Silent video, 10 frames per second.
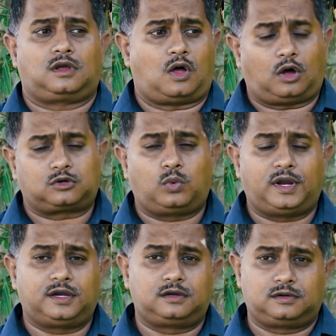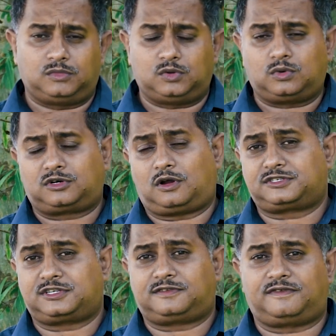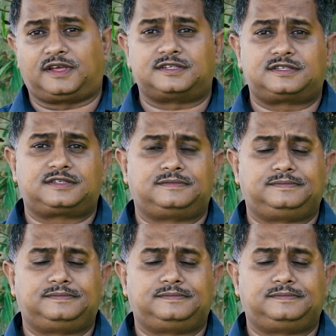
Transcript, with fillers: Hot wind blew across his face.